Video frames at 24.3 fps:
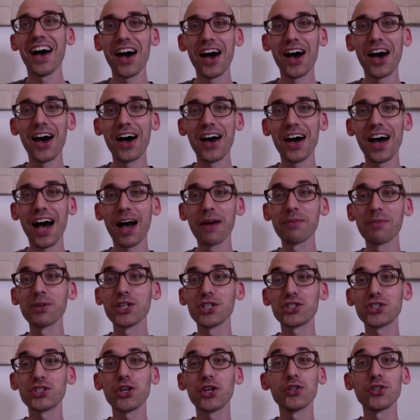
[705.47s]
I'm
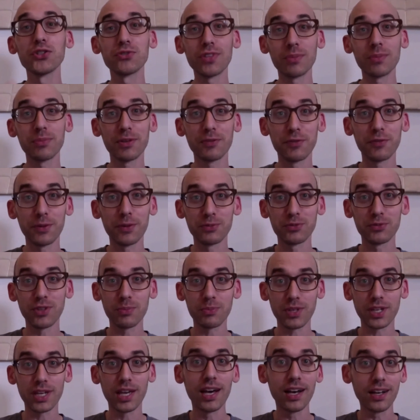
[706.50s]
going to show you something from
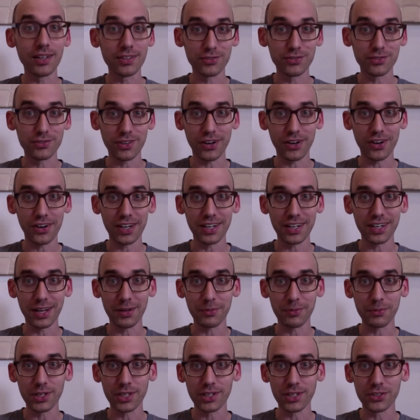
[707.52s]
something else. All right,
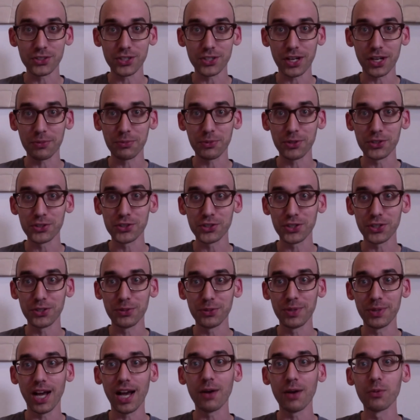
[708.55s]
I'm going to show
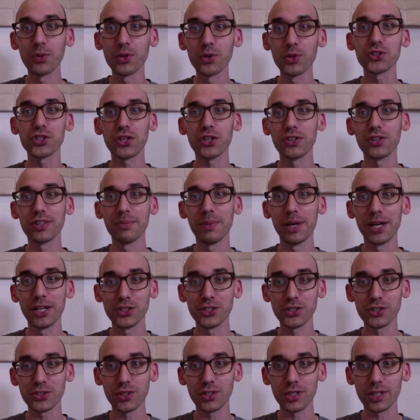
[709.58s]
you, but I will show you the
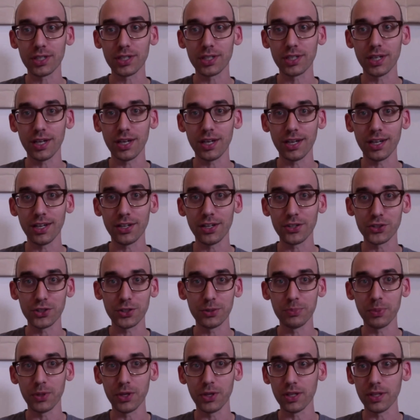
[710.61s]
magic trick. I'll
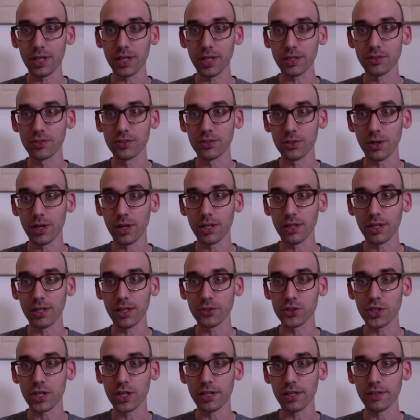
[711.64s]
show you part of that too.
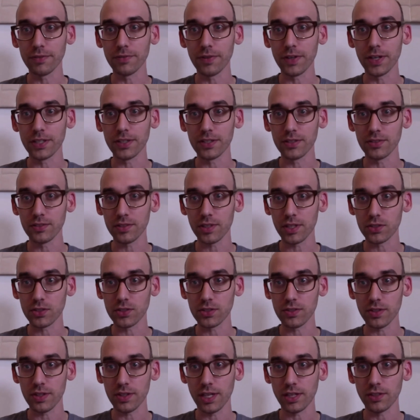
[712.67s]
I'll try to find the
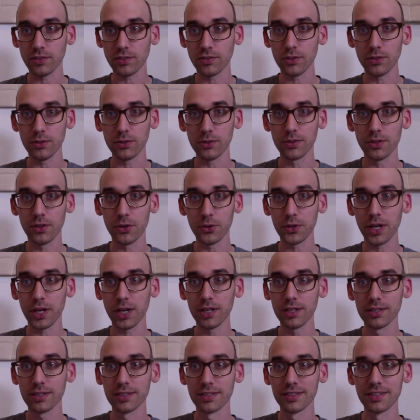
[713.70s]
sketches of that too.
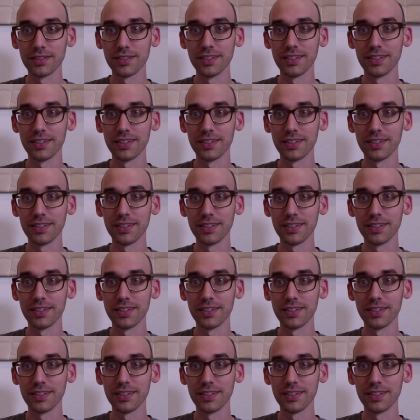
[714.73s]
Okay.